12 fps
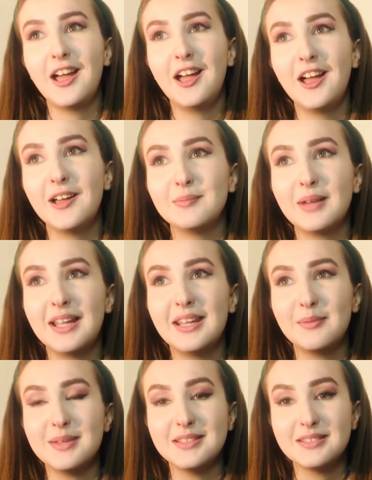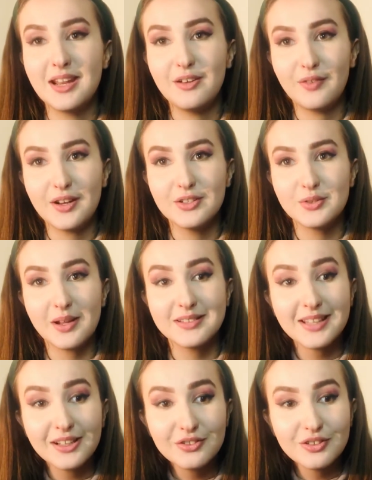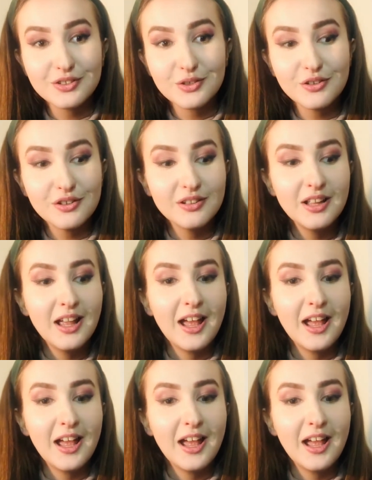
and then we stayed friends throughout secondary school,